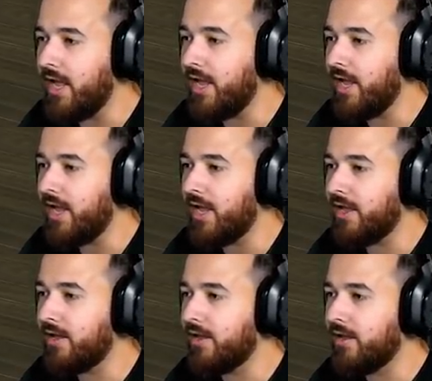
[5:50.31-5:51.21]

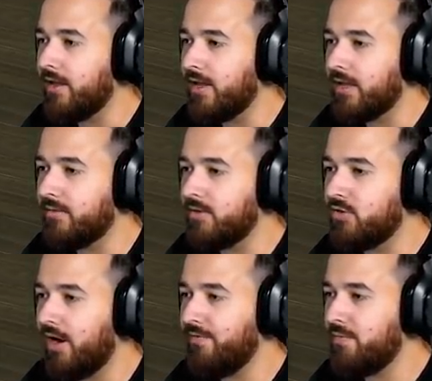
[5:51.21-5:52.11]
Can we
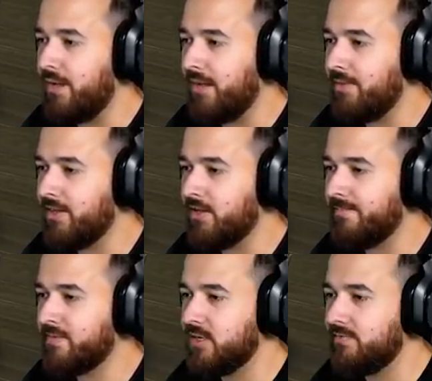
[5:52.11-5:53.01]
try for baby in the
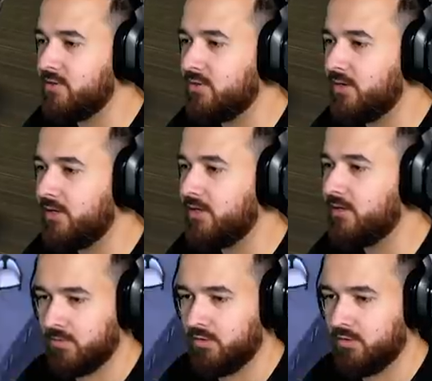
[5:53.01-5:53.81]
observatory?